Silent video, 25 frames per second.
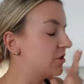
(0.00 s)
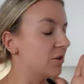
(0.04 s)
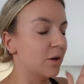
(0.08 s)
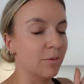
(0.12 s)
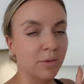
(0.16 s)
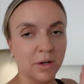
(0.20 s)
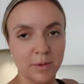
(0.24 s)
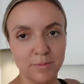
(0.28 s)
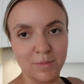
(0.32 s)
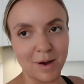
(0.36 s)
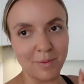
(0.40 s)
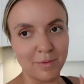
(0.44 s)
So I'm
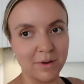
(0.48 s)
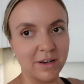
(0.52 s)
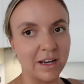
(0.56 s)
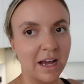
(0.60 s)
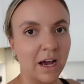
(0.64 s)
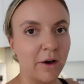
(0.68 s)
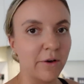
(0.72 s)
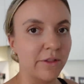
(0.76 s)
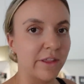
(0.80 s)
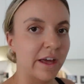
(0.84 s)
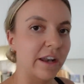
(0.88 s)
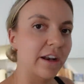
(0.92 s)
going to prep it
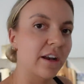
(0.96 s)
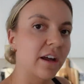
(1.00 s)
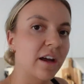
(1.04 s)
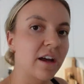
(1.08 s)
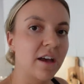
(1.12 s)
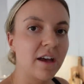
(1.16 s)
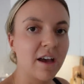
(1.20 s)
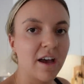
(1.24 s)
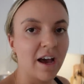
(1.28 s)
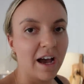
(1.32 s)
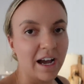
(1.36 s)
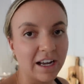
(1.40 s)
now and then
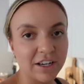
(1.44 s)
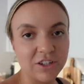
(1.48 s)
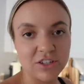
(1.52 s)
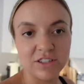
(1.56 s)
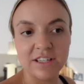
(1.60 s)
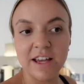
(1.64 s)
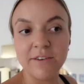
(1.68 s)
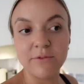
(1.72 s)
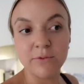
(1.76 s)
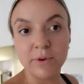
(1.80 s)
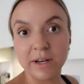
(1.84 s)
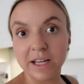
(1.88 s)
I can
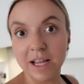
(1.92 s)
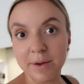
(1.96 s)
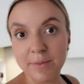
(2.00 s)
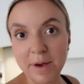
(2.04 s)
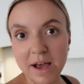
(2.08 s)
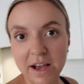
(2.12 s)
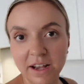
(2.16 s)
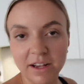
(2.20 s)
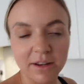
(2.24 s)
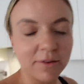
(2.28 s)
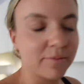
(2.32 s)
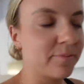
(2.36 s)
just have it when I get
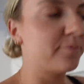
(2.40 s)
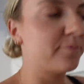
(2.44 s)
back.